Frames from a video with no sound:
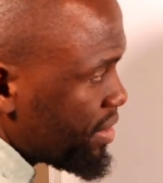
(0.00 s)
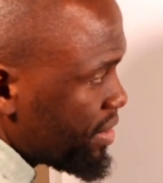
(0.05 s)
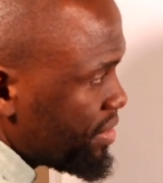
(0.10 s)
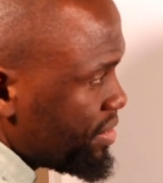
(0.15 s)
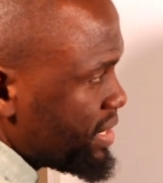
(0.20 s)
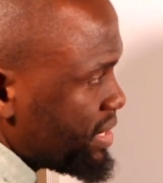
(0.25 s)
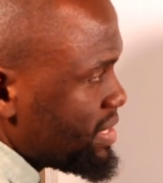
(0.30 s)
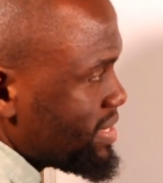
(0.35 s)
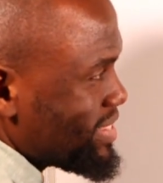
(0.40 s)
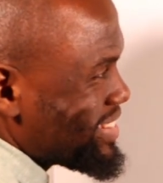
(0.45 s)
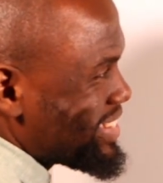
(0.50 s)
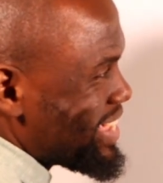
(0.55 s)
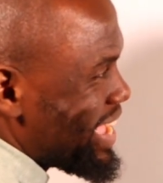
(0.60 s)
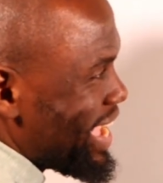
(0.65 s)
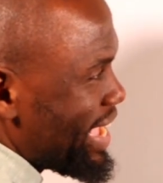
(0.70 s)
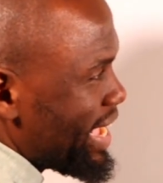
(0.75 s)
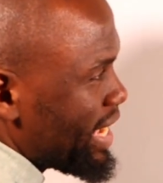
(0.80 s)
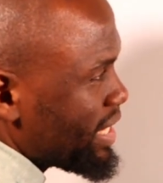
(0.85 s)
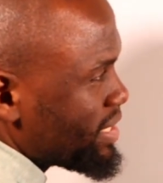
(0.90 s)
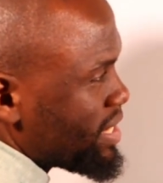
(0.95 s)
the
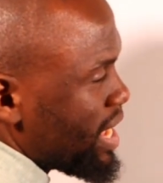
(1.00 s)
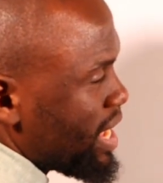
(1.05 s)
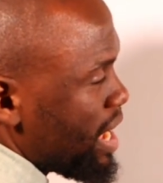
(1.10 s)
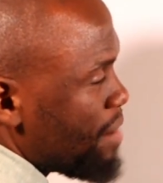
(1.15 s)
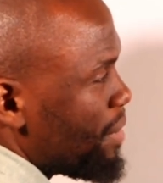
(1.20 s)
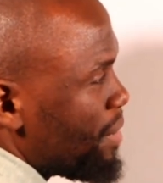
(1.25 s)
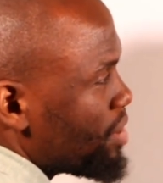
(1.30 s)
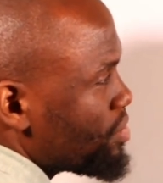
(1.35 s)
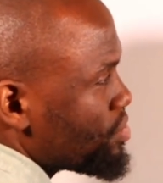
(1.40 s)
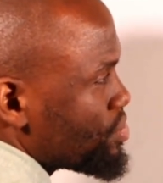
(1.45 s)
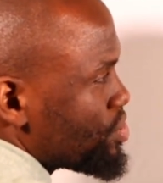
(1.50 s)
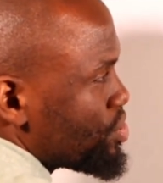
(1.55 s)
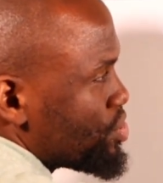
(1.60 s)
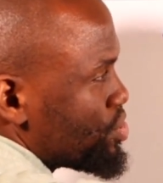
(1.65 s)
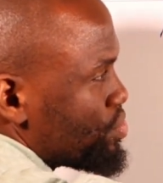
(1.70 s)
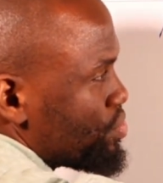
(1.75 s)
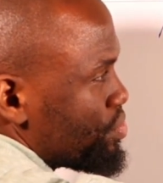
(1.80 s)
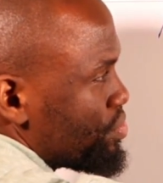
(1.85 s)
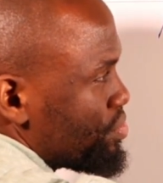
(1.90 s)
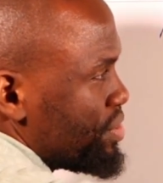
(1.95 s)
desired amount
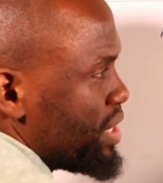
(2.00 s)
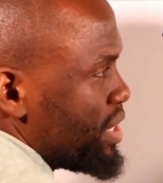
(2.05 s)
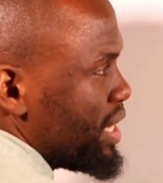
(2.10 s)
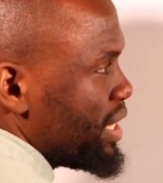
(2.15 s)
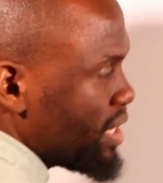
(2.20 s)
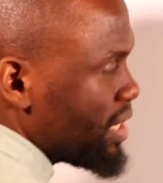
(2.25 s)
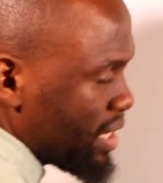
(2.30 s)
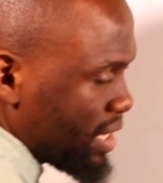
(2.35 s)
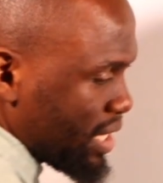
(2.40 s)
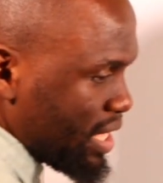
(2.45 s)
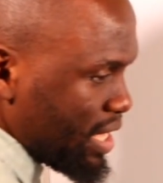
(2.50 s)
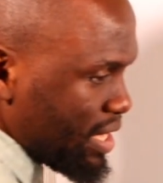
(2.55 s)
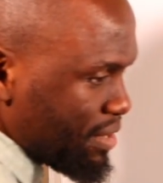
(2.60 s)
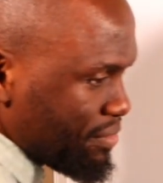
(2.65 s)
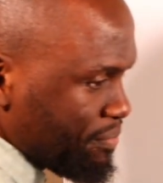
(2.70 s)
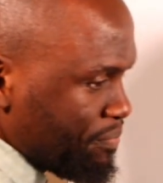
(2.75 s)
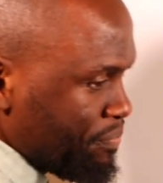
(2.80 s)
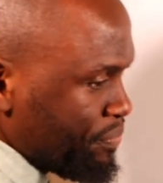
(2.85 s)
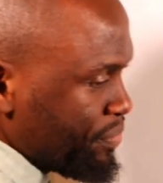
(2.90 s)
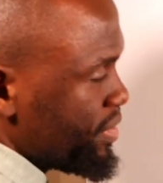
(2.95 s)
to then give.